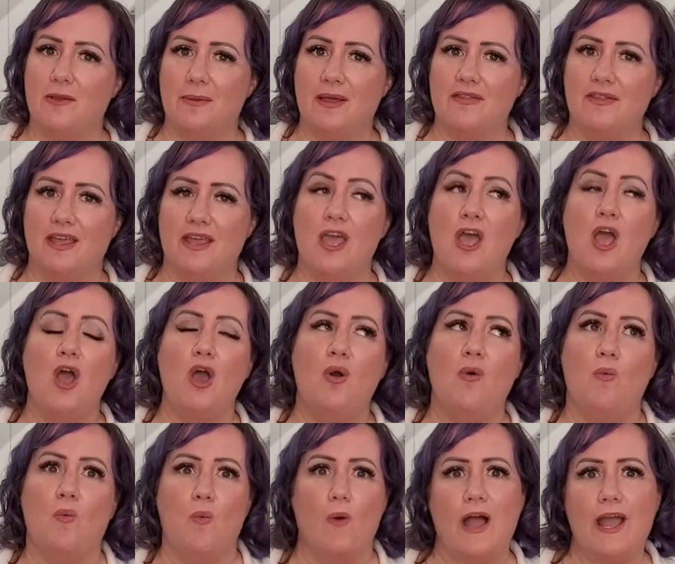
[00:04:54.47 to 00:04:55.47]
about like,
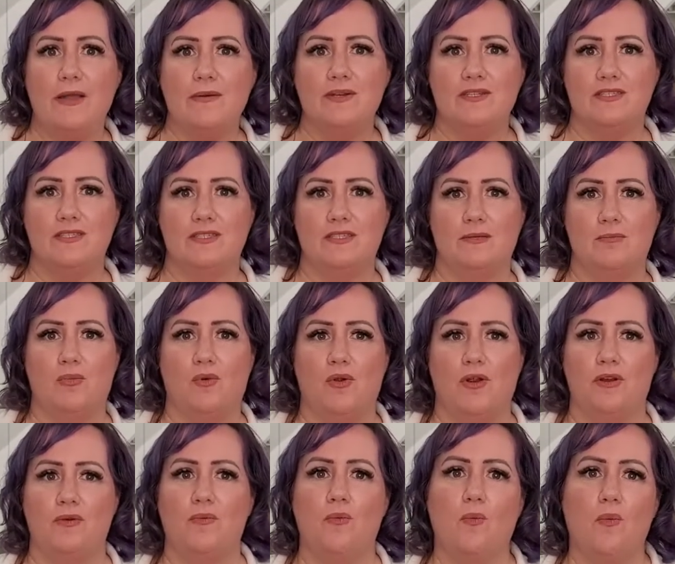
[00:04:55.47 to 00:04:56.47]
why was this
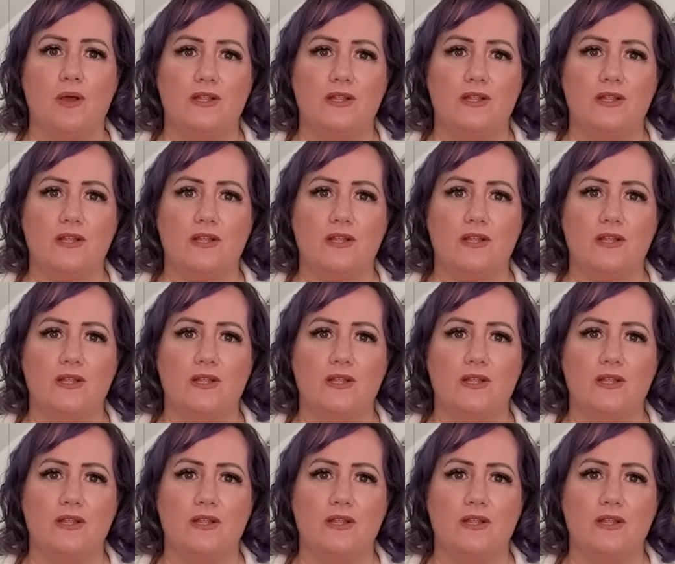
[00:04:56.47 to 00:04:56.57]
important?